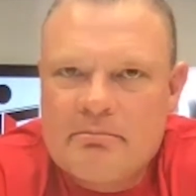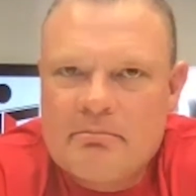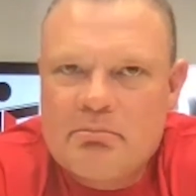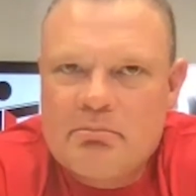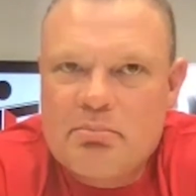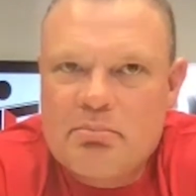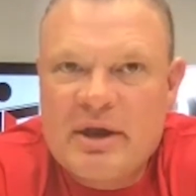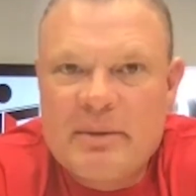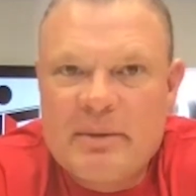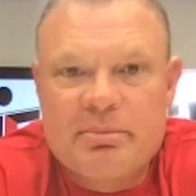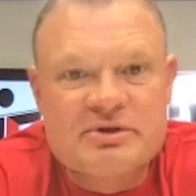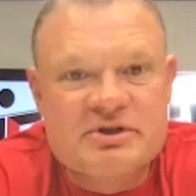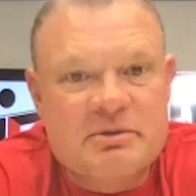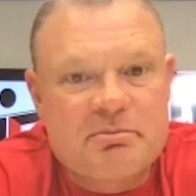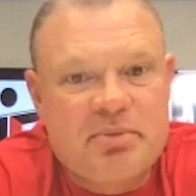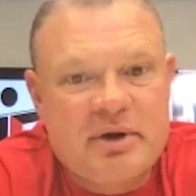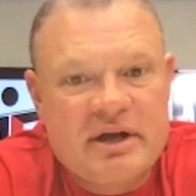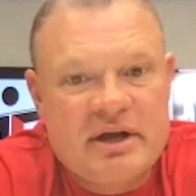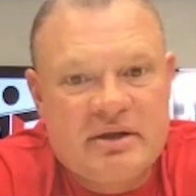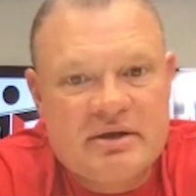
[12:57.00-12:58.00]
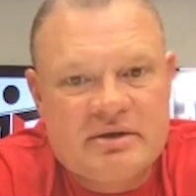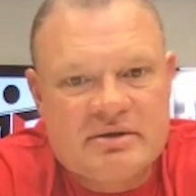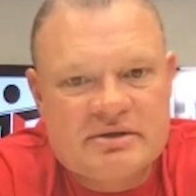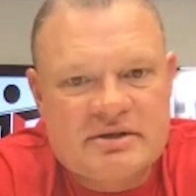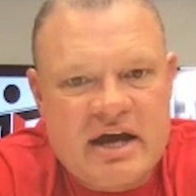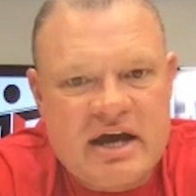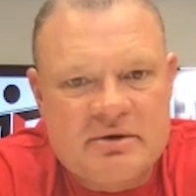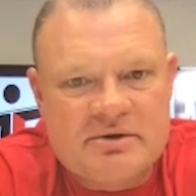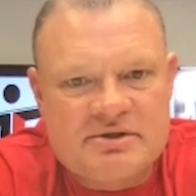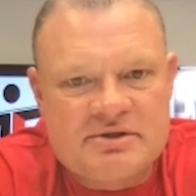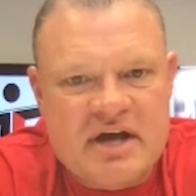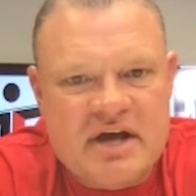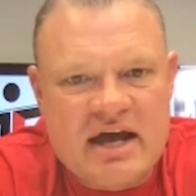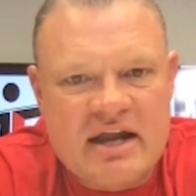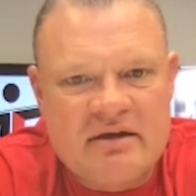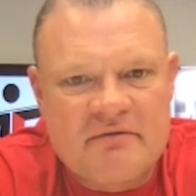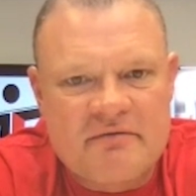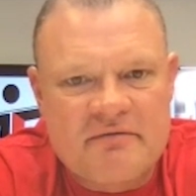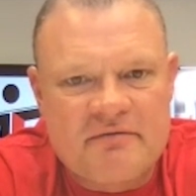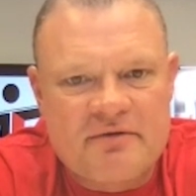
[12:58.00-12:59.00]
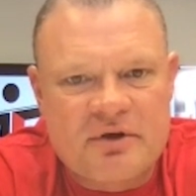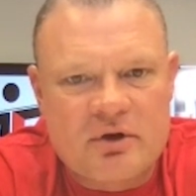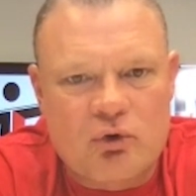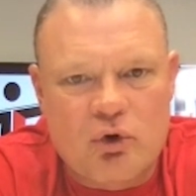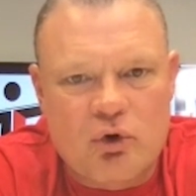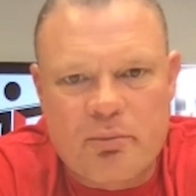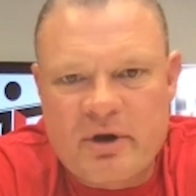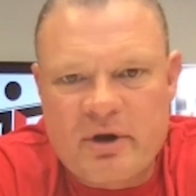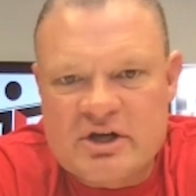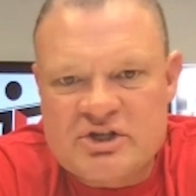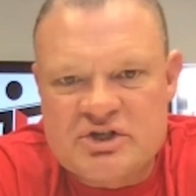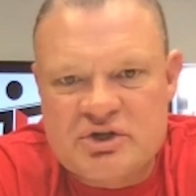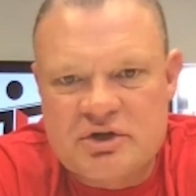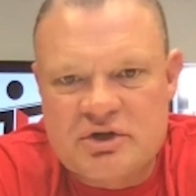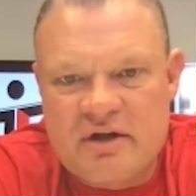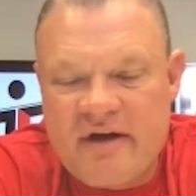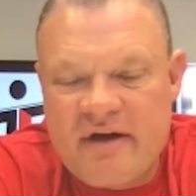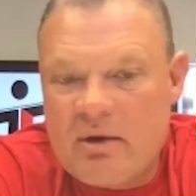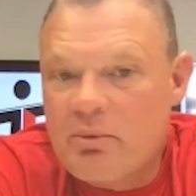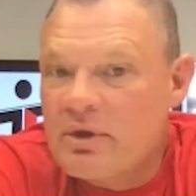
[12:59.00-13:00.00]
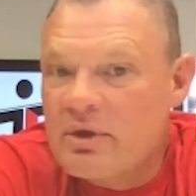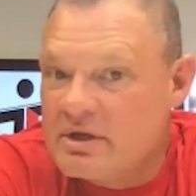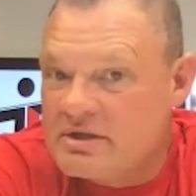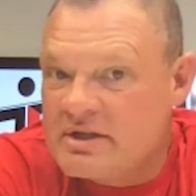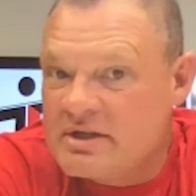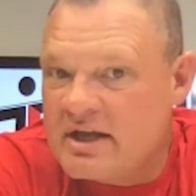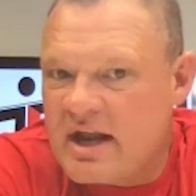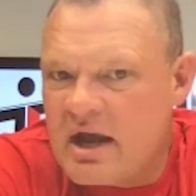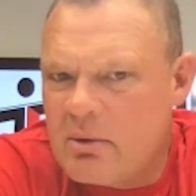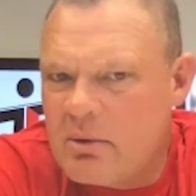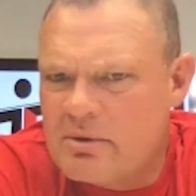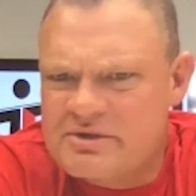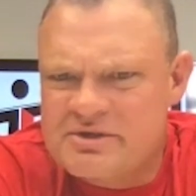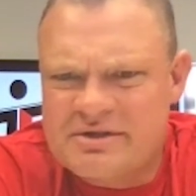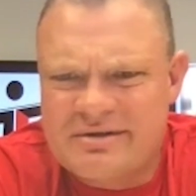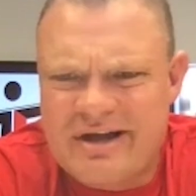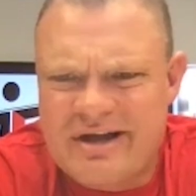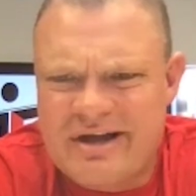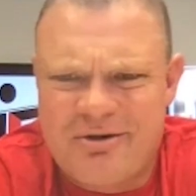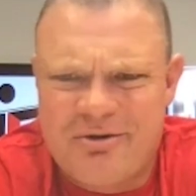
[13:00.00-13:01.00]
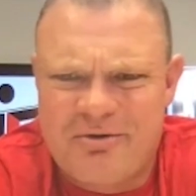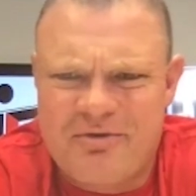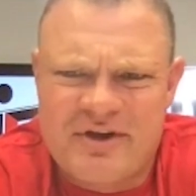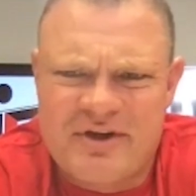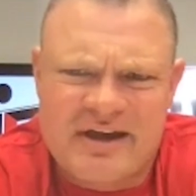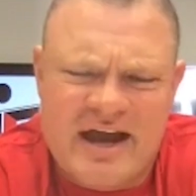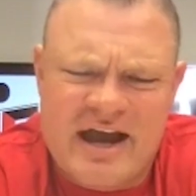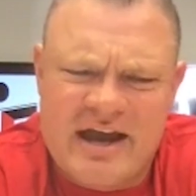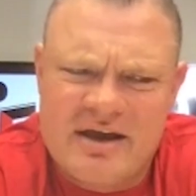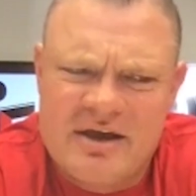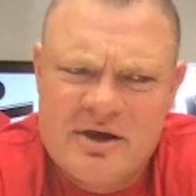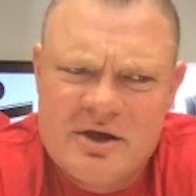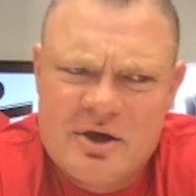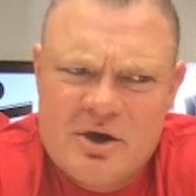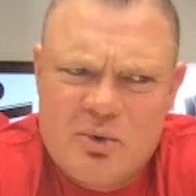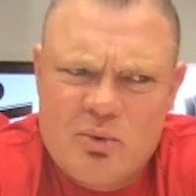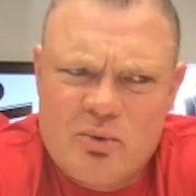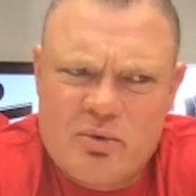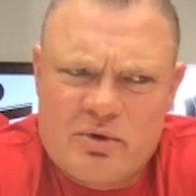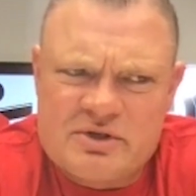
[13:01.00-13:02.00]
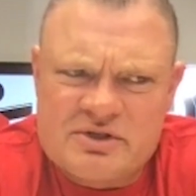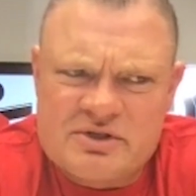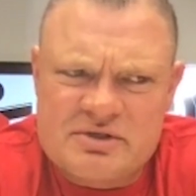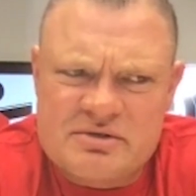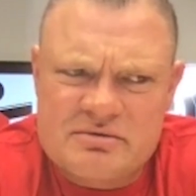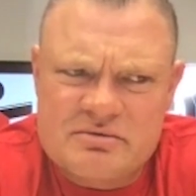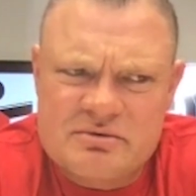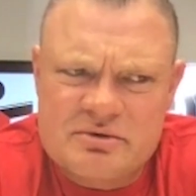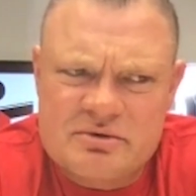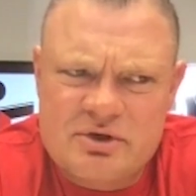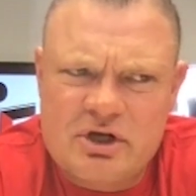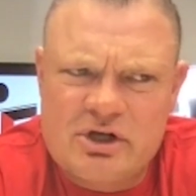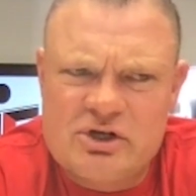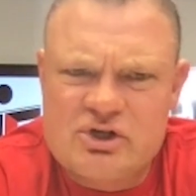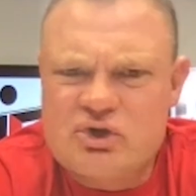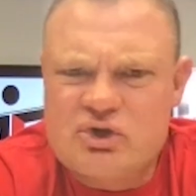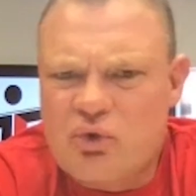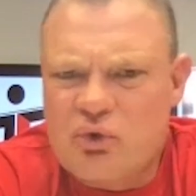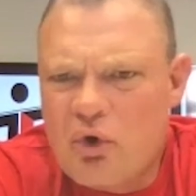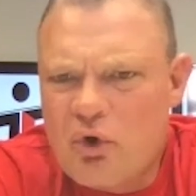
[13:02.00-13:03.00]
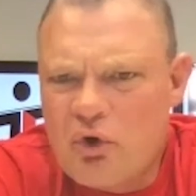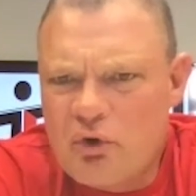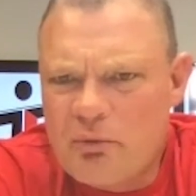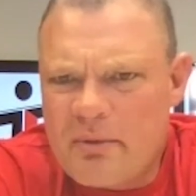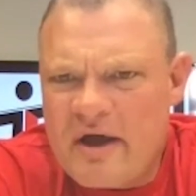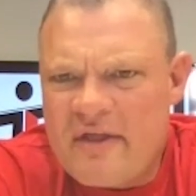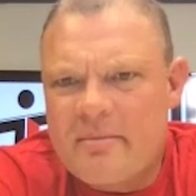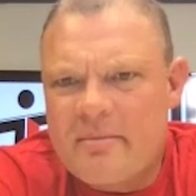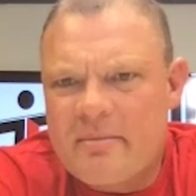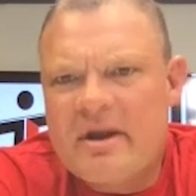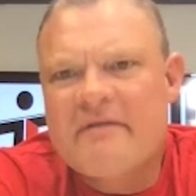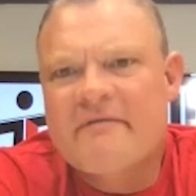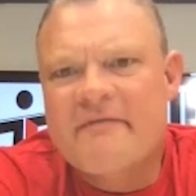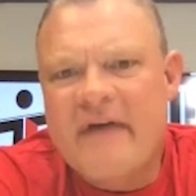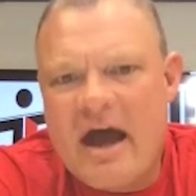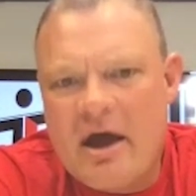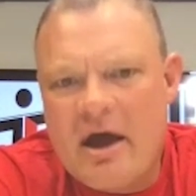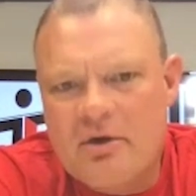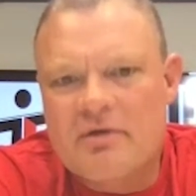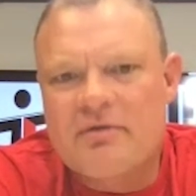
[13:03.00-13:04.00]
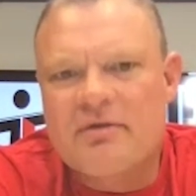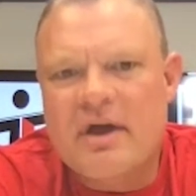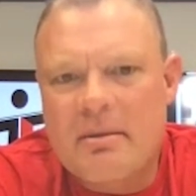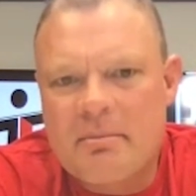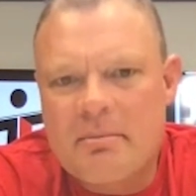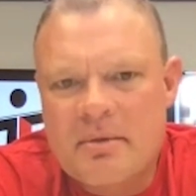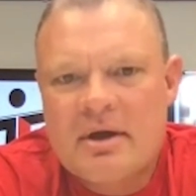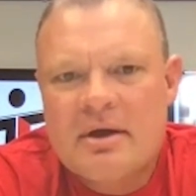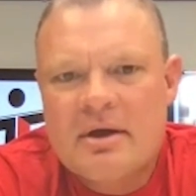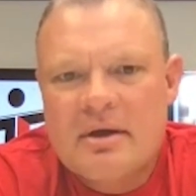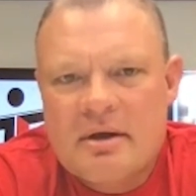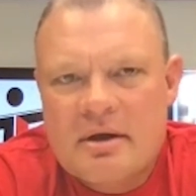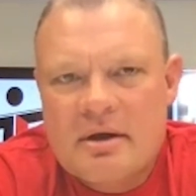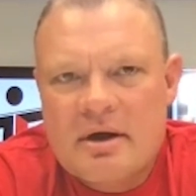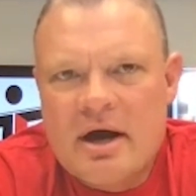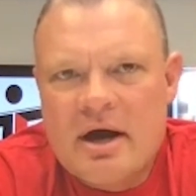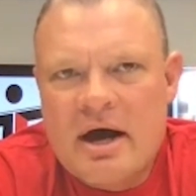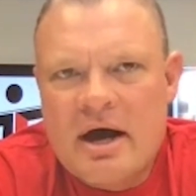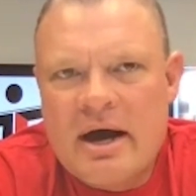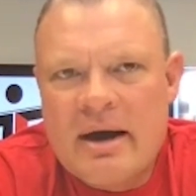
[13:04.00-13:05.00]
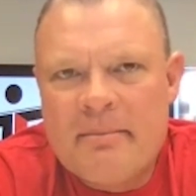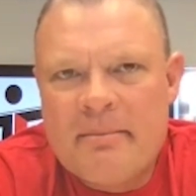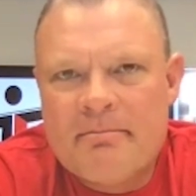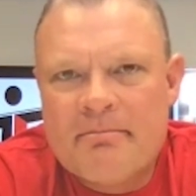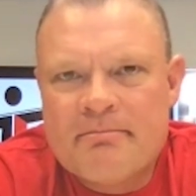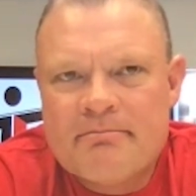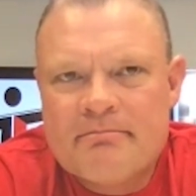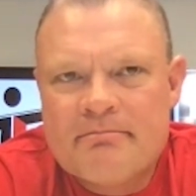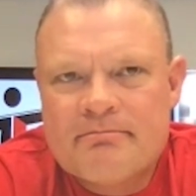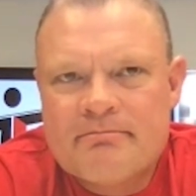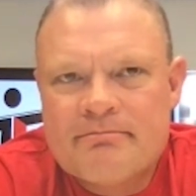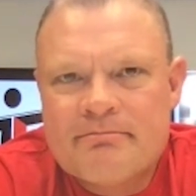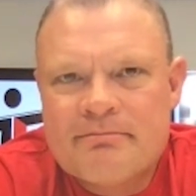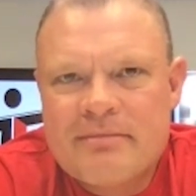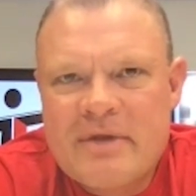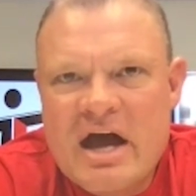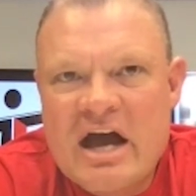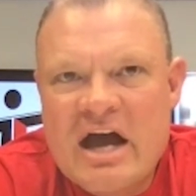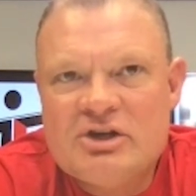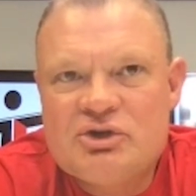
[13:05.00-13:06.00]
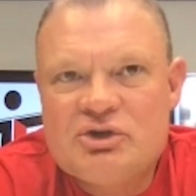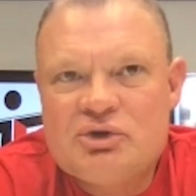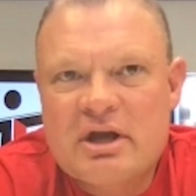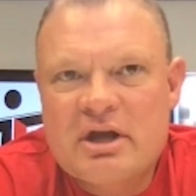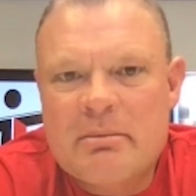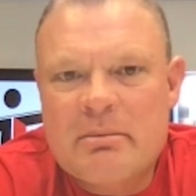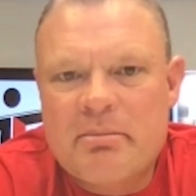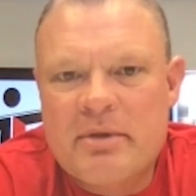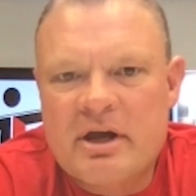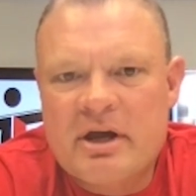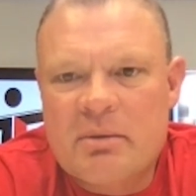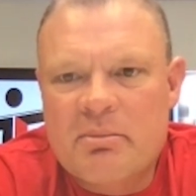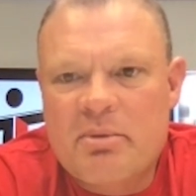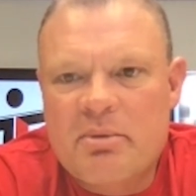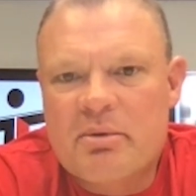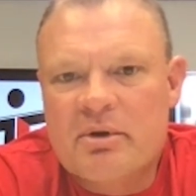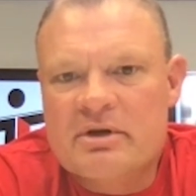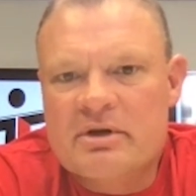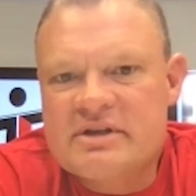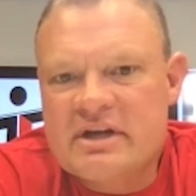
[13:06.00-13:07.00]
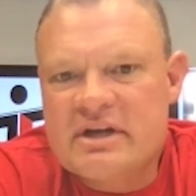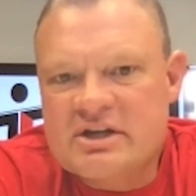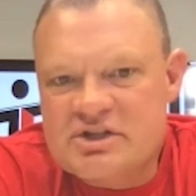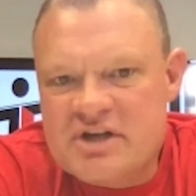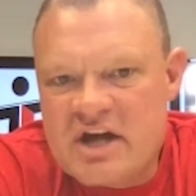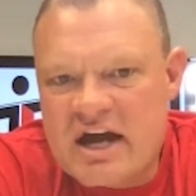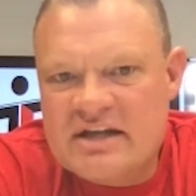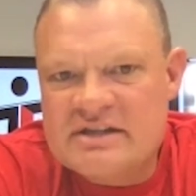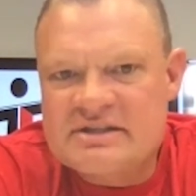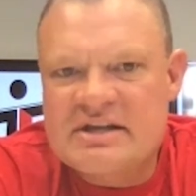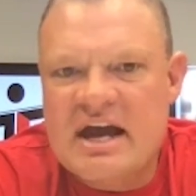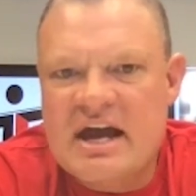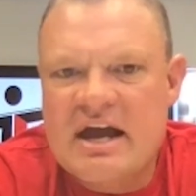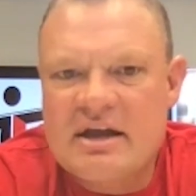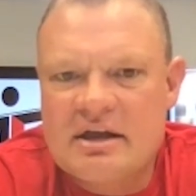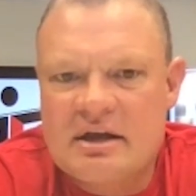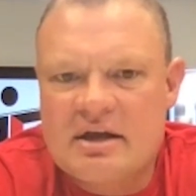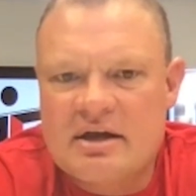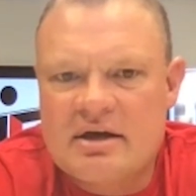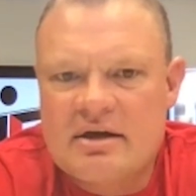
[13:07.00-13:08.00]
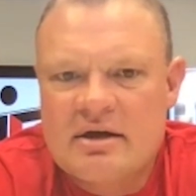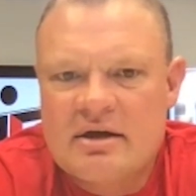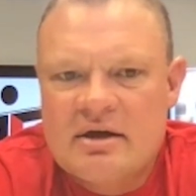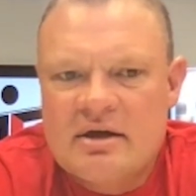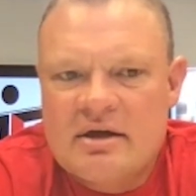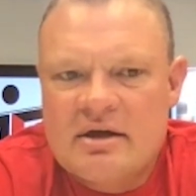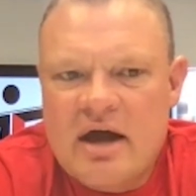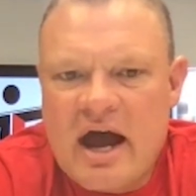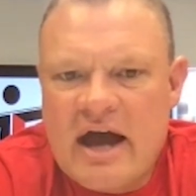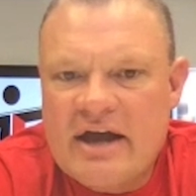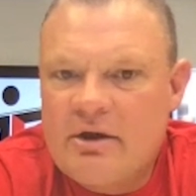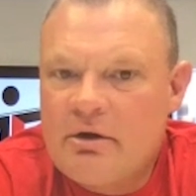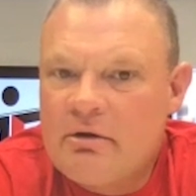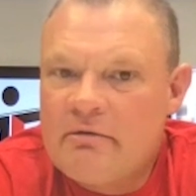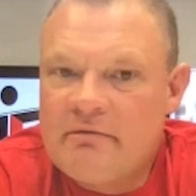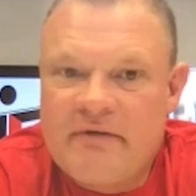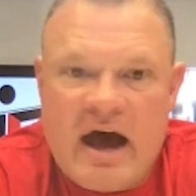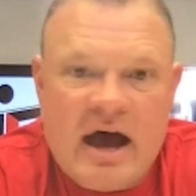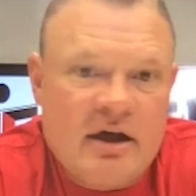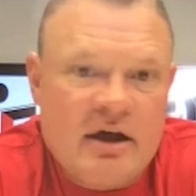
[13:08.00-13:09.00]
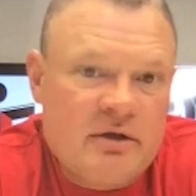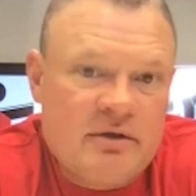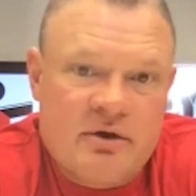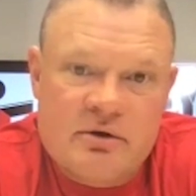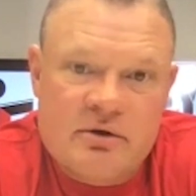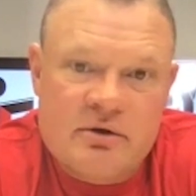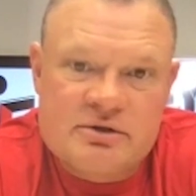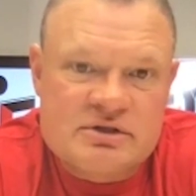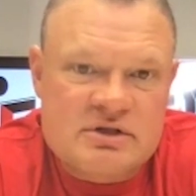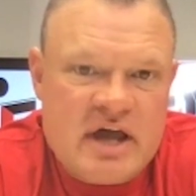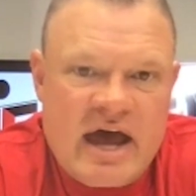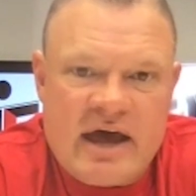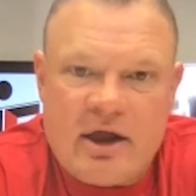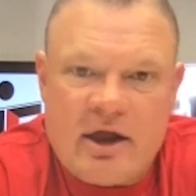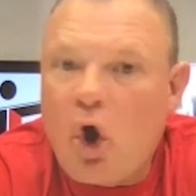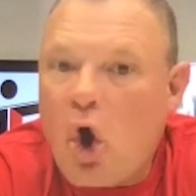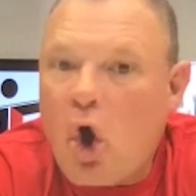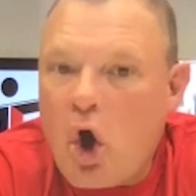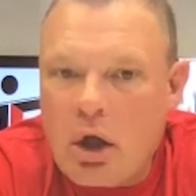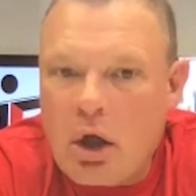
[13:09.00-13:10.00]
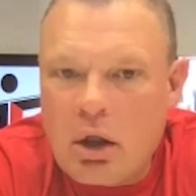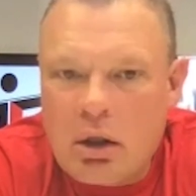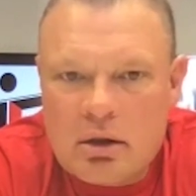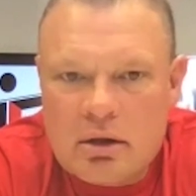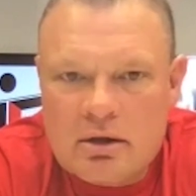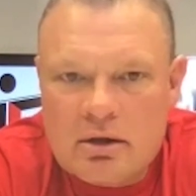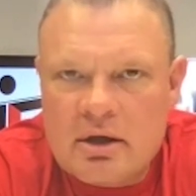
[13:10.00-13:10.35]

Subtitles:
people's opinions outside of the group I should know. I really did. I don't think I was controlled by I valued them. As you get bigger, people are going to take shots at you. I don't value those at all.